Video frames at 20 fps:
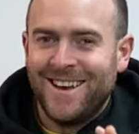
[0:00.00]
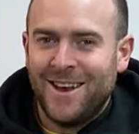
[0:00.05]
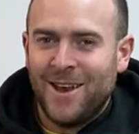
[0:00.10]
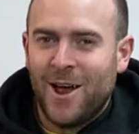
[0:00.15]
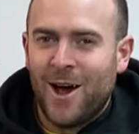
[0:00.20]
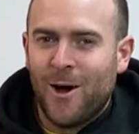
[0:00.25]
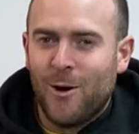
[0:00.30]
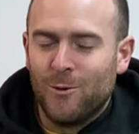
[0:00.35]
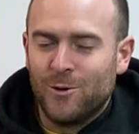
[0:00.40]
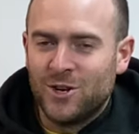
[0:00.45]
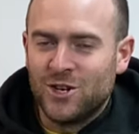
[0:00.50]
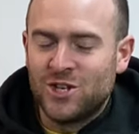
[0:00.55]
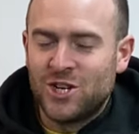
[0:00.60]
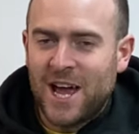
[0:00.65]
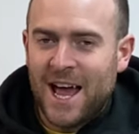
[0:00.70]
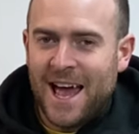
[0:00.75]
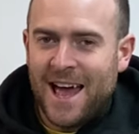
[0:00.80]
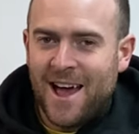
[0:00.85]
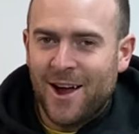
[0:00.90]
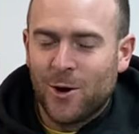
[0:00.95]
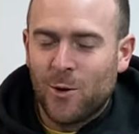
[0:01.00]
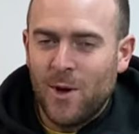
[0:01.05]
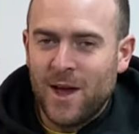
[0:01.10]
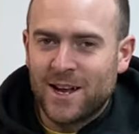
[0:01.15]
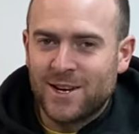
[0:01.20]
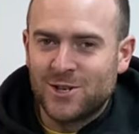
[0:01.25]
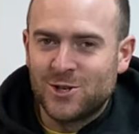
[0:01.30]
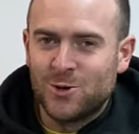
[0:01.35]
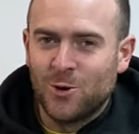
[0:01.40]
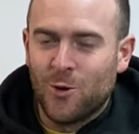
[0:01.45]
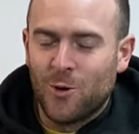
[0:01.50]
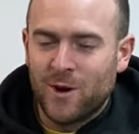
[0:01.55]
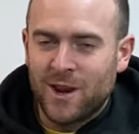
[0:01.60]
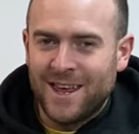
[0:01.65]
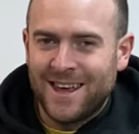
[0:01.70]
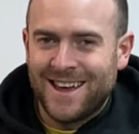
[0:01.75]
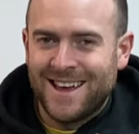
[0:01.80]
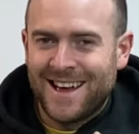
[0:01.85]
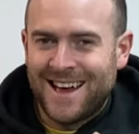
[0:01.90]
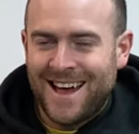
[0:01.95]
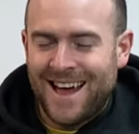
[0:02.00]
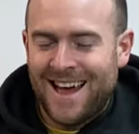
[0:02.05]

Now, to share a quick story,